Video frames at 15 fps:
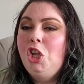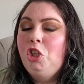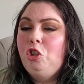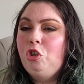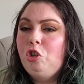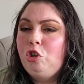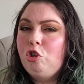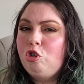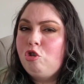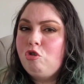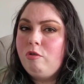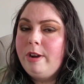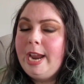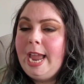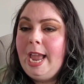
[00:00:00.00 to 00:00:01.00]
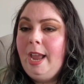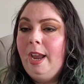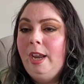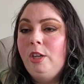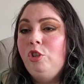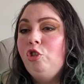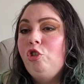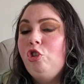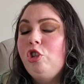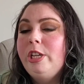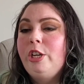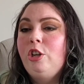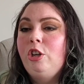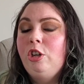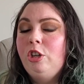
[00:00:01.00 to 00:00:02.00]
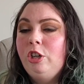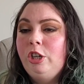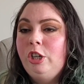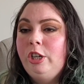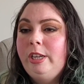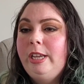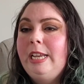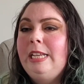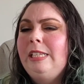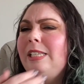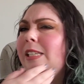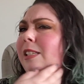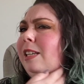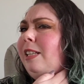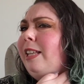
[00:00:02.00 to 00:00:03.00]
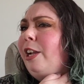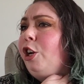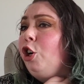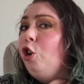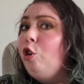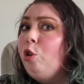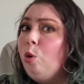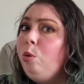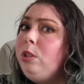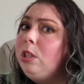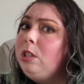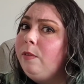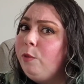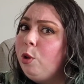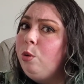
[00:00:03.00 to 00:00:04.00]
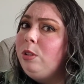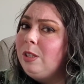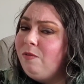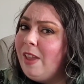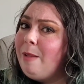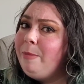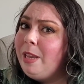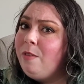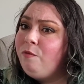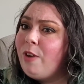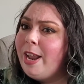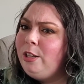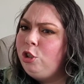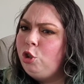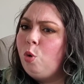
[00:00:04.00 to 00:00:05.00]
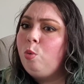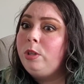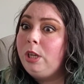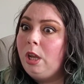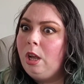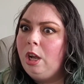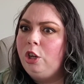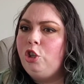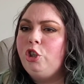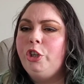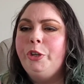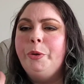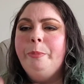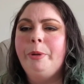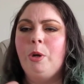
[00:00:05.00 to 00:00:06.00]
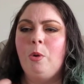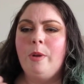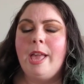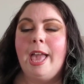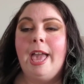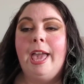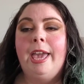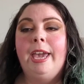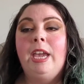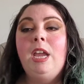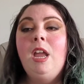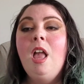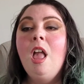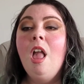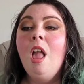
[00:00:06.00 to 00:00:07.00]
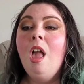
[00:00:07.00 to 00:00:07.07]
Strange that you're insisting that your closest of closest family and friends don't touch you, but okay.